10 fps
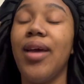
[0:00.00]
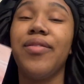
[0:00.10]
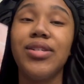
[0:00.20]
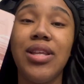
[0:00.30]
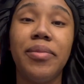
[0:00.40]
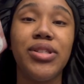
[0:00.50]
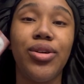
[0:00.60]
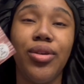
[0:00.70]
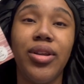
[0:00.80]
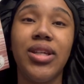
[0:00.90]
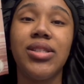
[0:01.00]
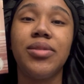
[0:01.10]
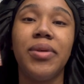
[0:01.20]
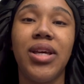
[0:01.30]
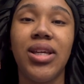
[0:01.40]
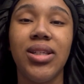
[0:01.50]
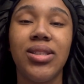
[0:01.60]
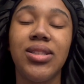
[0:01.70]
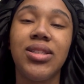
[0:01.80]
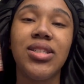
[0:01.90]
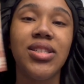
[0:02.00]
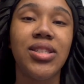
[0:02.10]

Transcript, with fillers: First, I'm going to show y'all this because this is